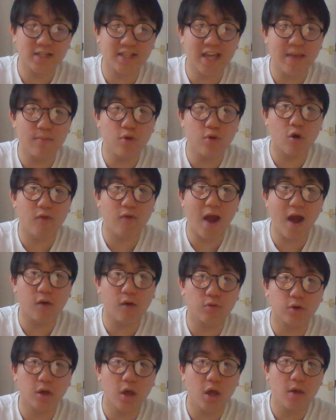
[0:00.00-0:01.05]
keep you
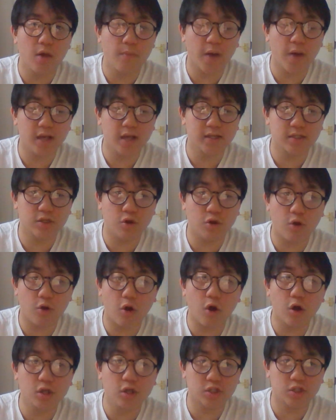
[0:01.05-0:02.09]
around because you're
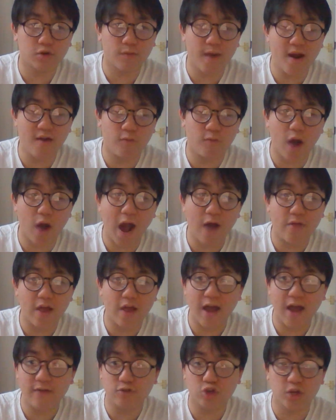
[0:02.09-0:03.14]
a constant reminder of how their
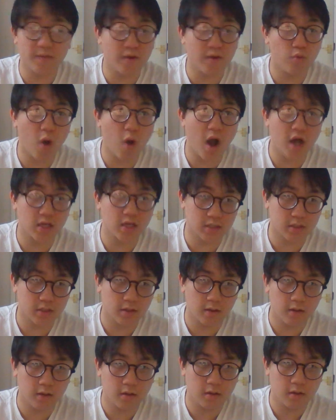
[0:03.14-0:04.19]
lives could have been worse.
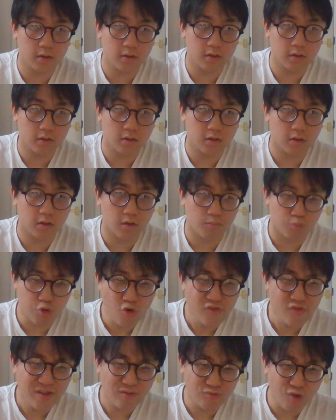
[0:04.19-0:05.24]

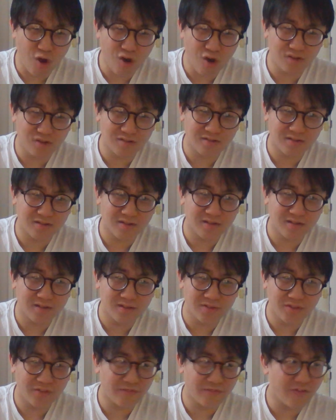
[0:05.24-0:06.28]
Prove them wrong.
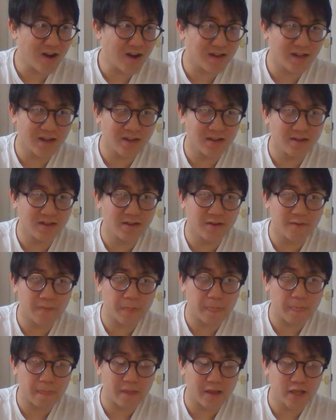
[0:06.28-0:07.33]
The fuck?
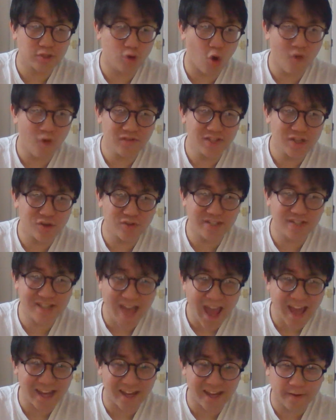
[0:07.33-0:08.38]
It's not over till you're
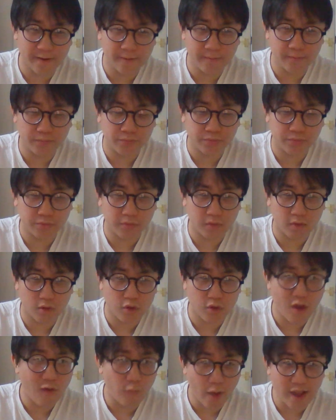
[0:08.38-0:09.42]
dead.
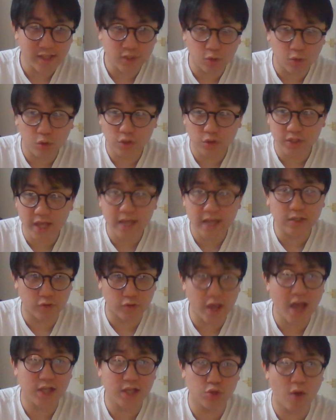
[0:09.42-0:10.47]
You have wasted all those years.
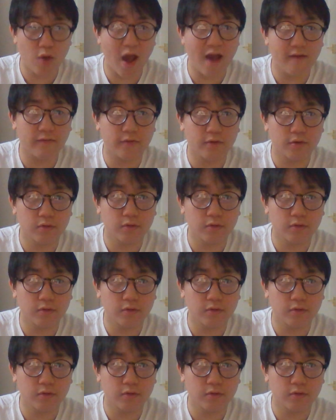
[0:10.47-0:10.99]
Yes, you have.